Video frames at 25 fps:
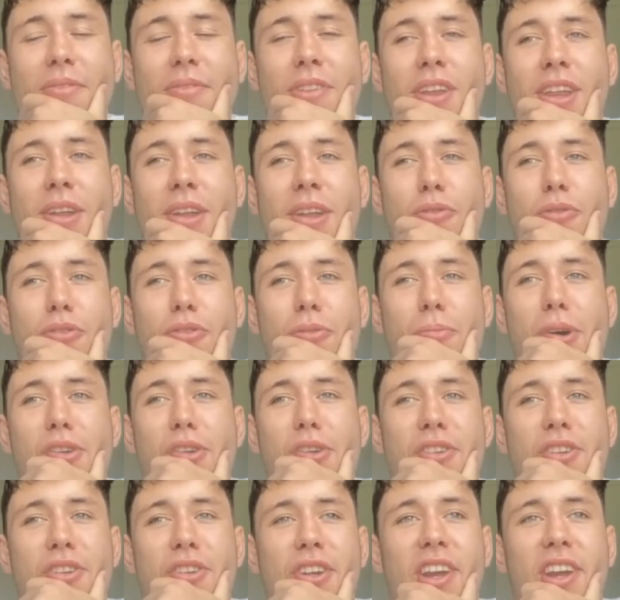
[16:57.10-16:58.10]
think it was a
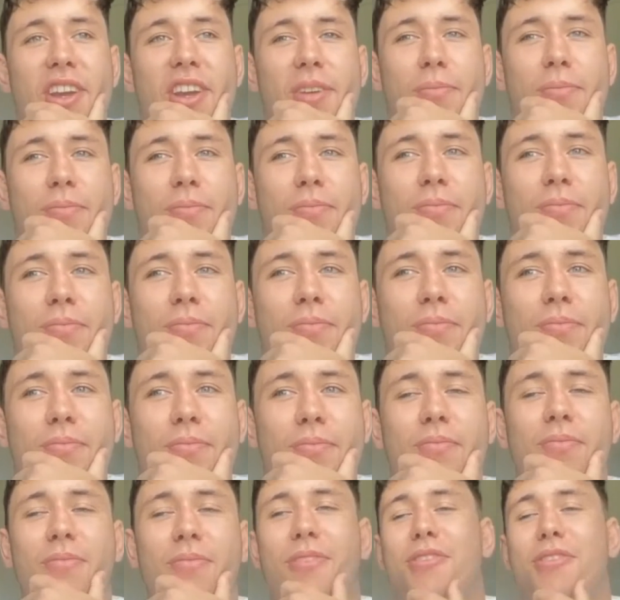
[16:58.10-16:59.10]
Munster game.
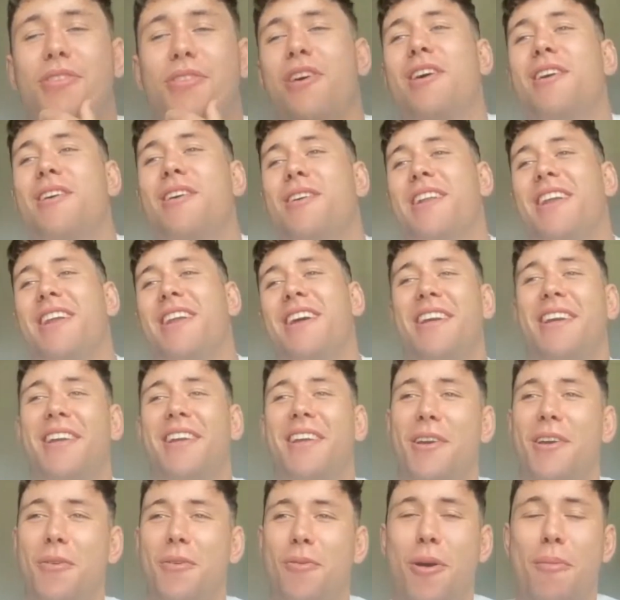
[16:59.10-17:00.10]
So,
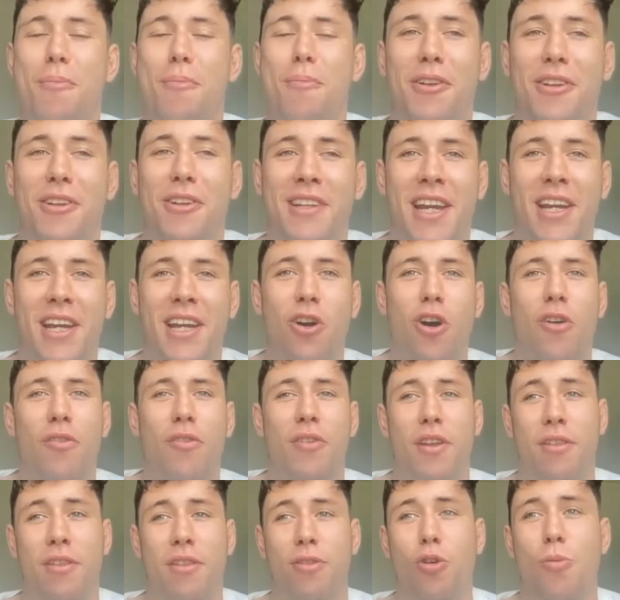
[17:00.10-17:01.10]
like, we were about to kick
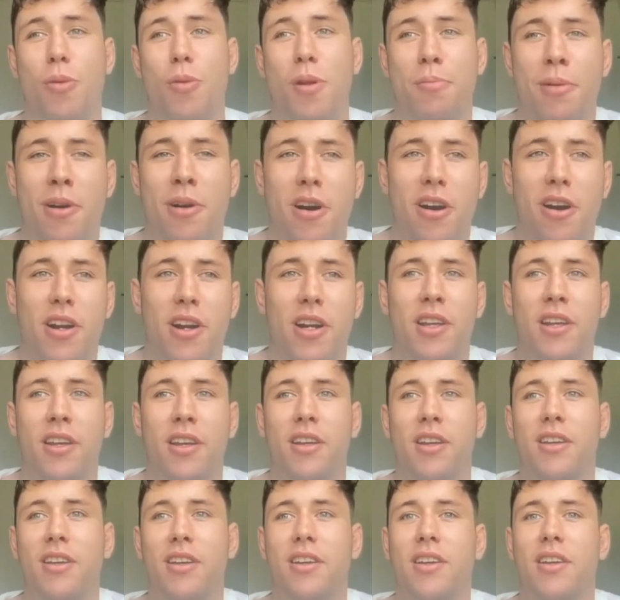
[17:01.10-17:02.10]
off at Thomond Park,
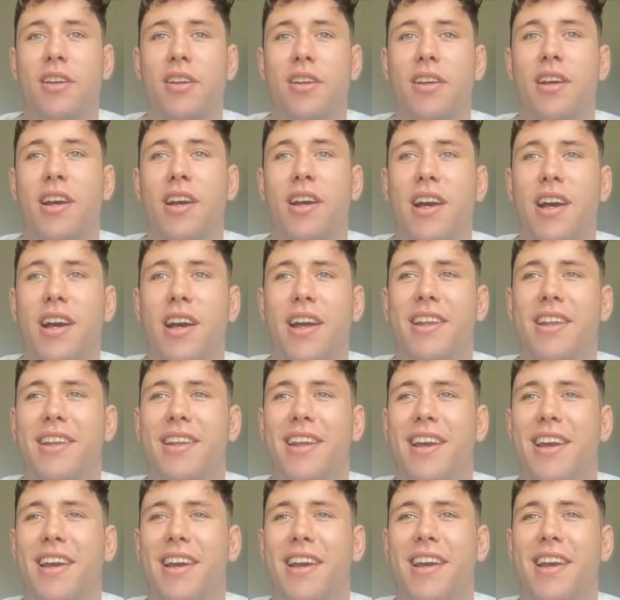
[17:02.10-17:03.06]
and